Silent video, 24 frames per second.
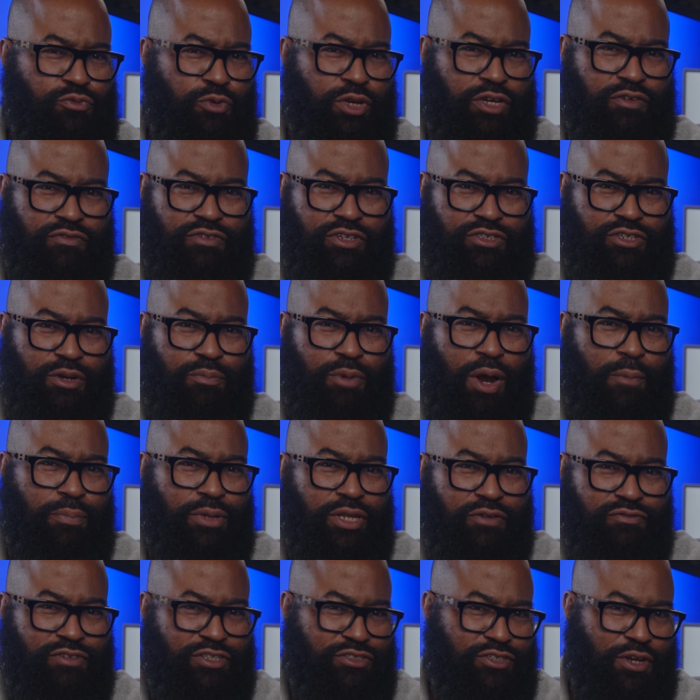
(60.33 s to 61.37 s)
week of December, I
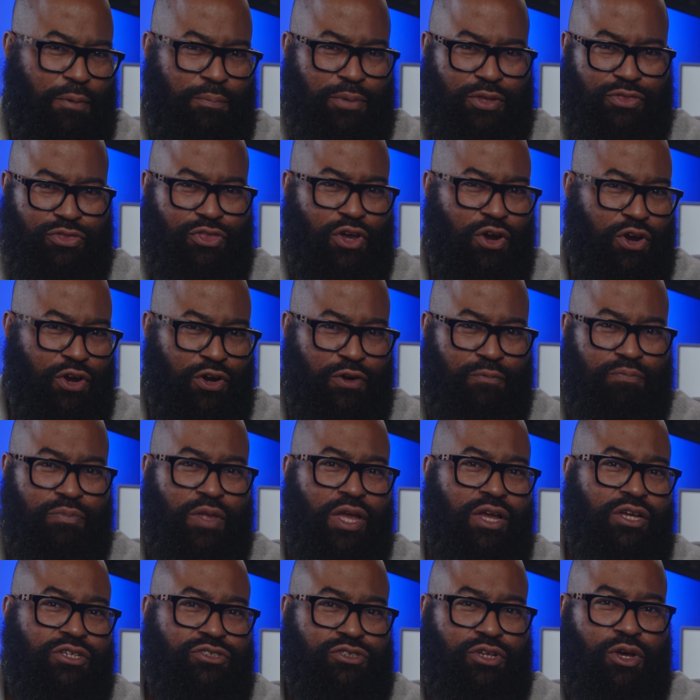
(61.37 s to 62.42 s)
believe December 3rd.
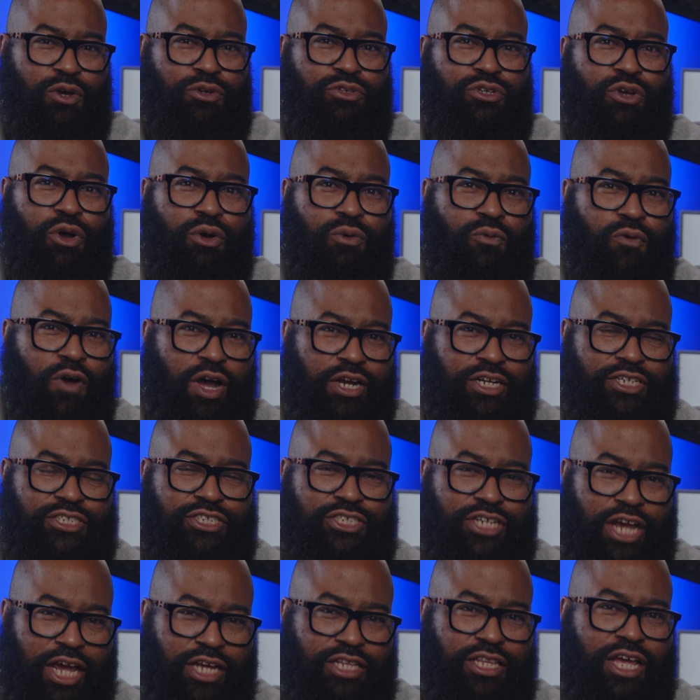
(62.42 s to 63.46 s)
So you'll want to
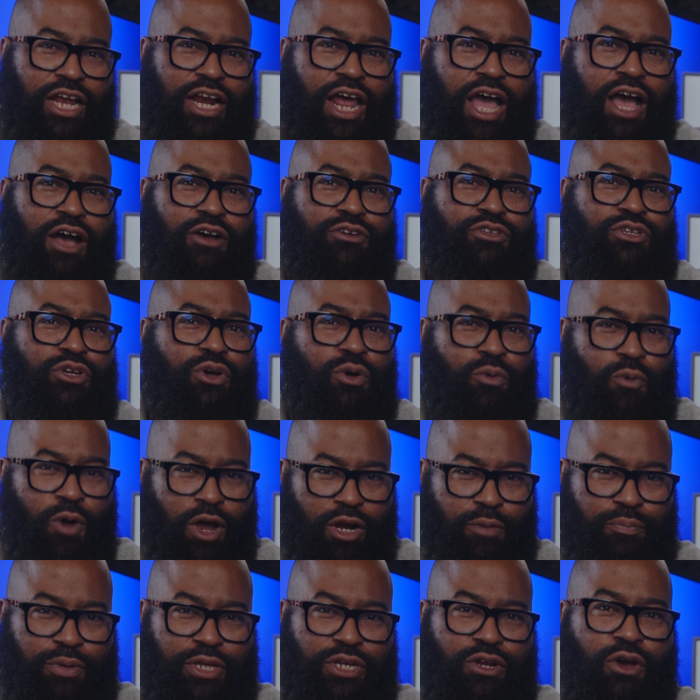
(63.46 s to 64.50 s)
check that out. You'll
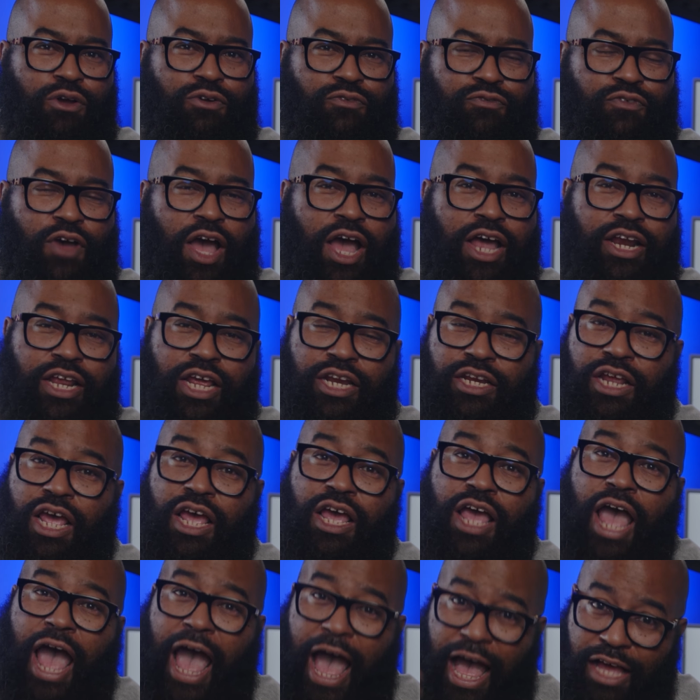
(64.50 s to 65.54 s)
want to be notified. And
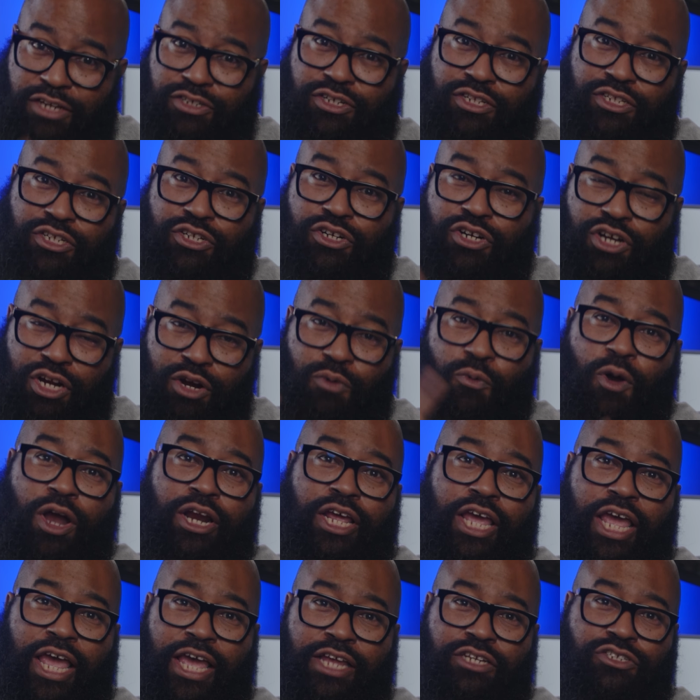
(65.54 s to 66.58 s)
actually, you're going to want
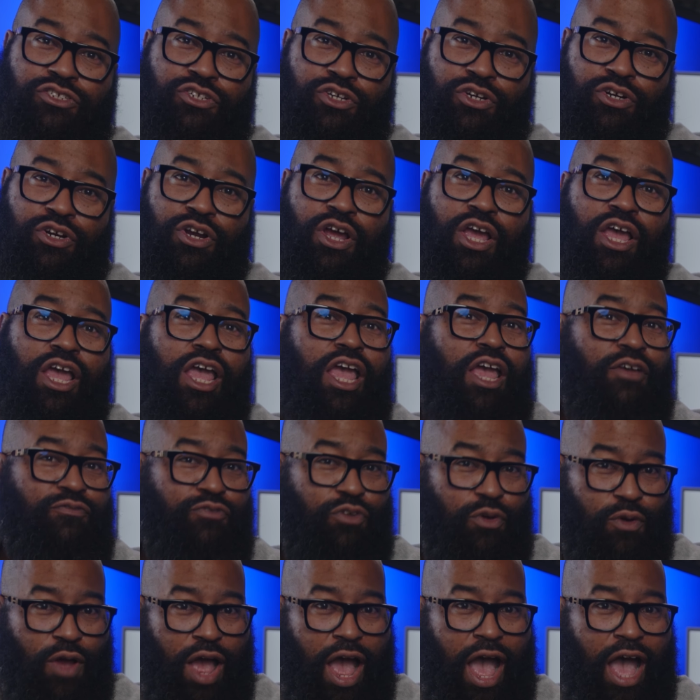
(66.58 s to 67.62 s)
to enter if
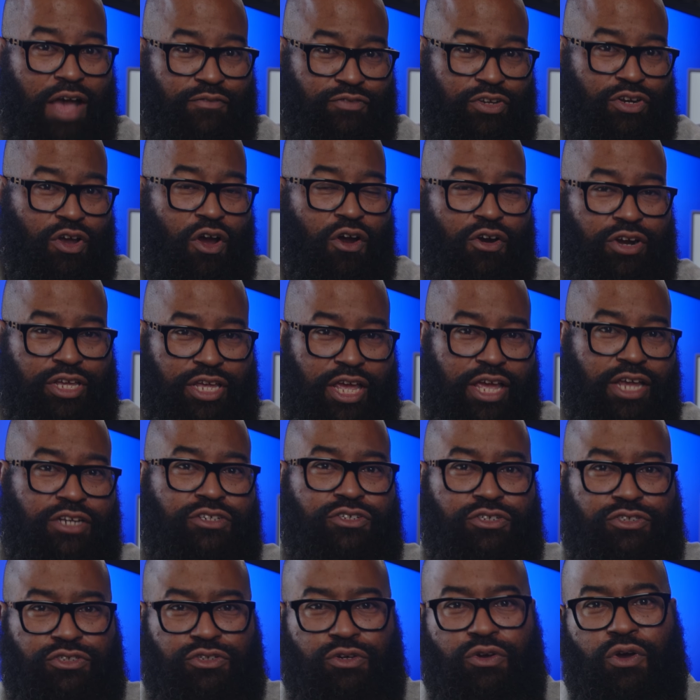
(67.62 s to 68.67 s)
you haven't already
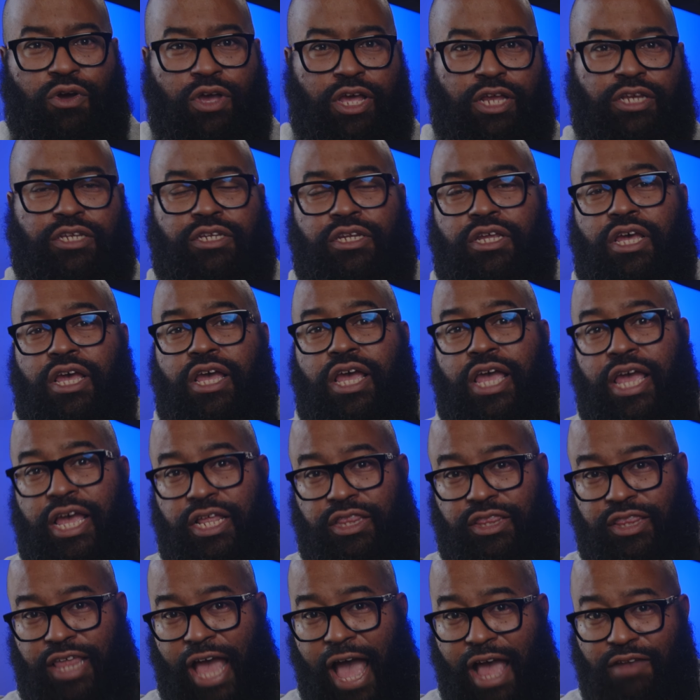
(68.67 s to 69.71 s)
entered. So go ahead and
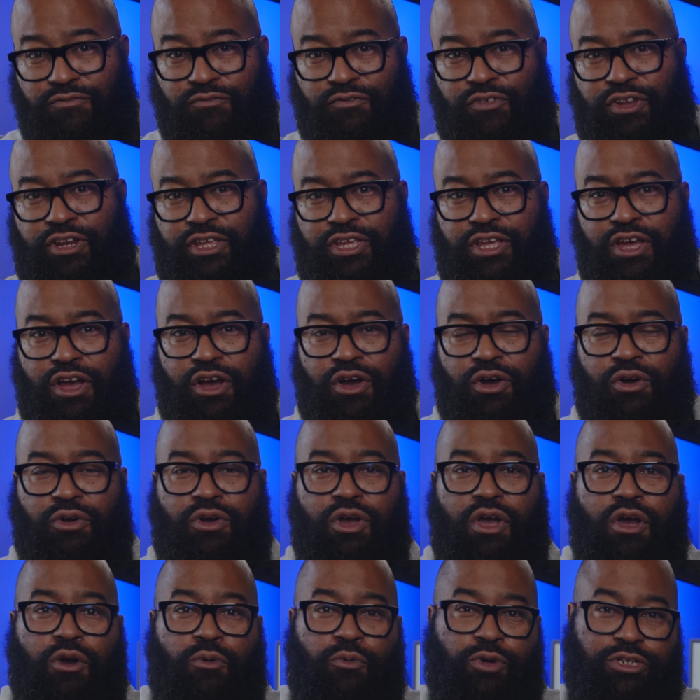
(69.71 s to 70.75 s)
hit that video,
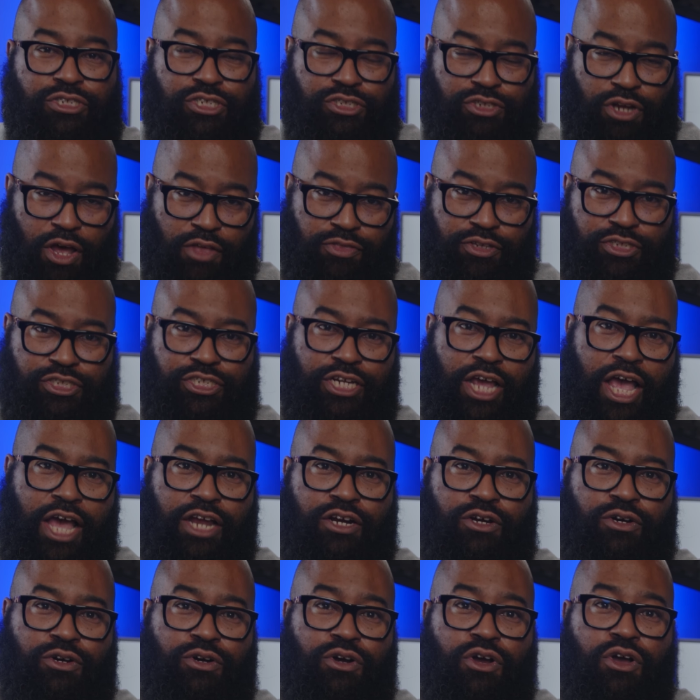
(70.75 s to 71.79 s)
which is on the
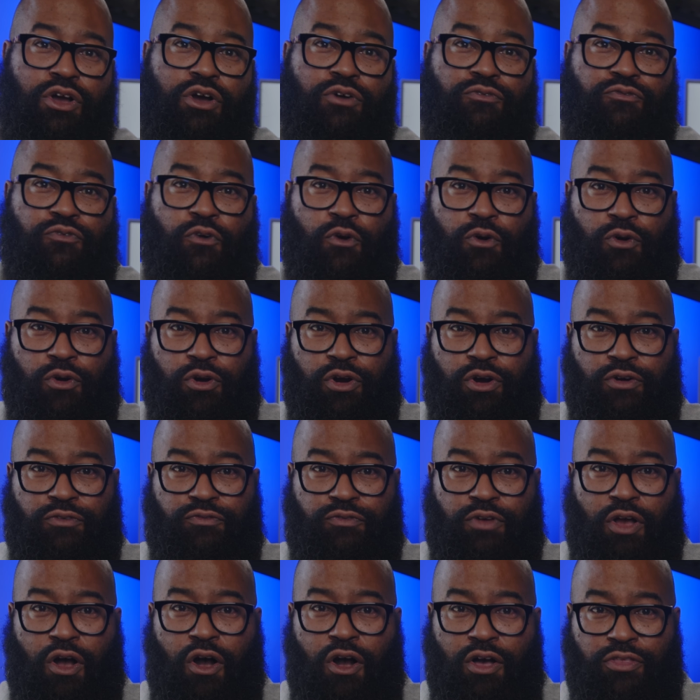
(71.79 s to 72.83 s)
channel,
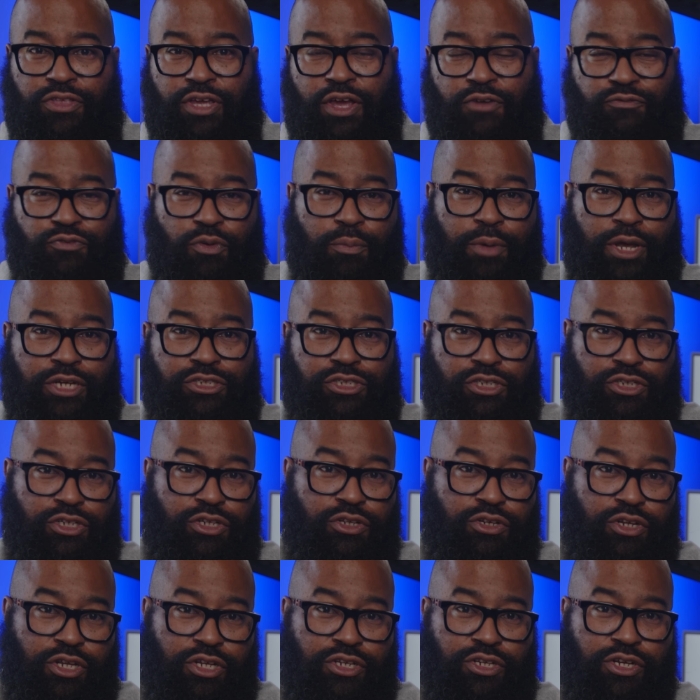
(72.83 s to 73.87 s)
for all the information
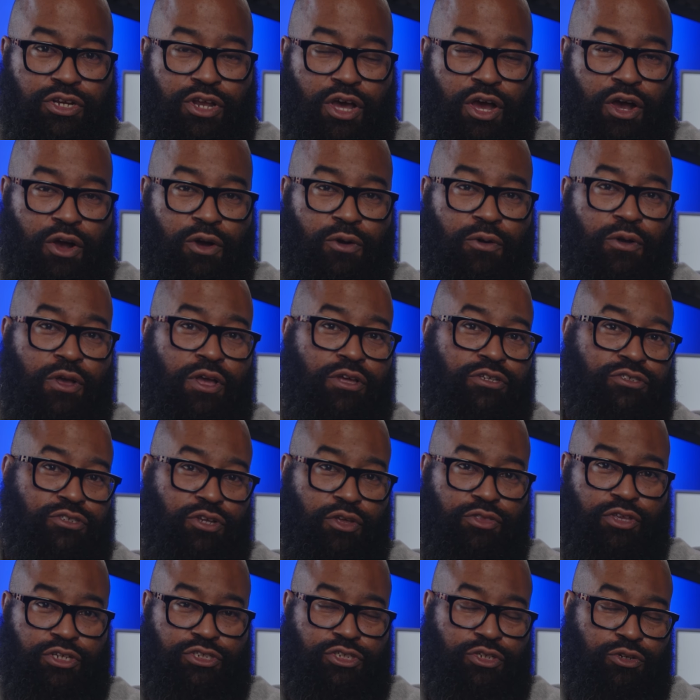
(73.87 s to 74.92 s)
you need to know
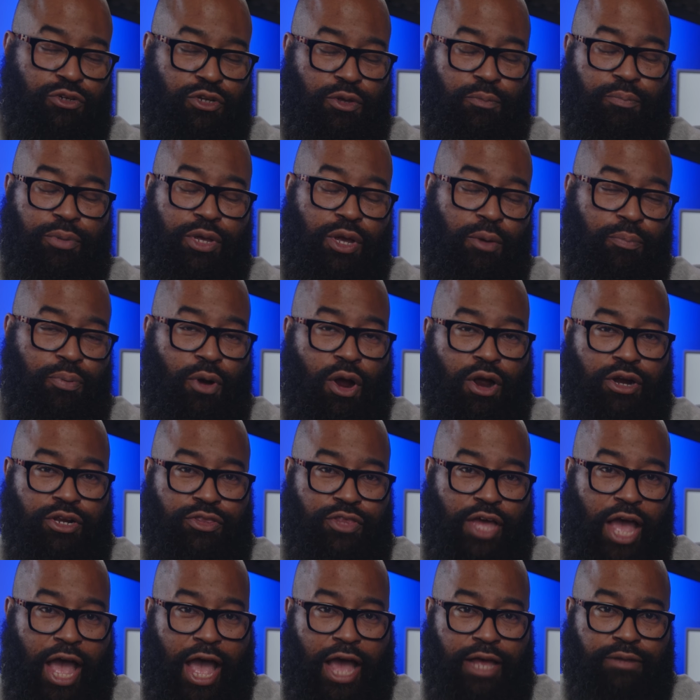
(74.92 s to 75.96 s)
so that you can be a part of
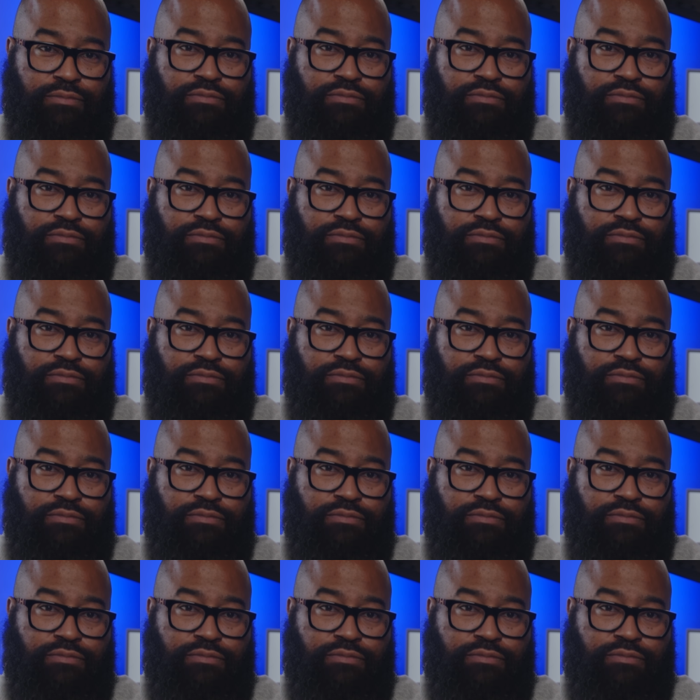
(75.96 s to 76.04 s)
that.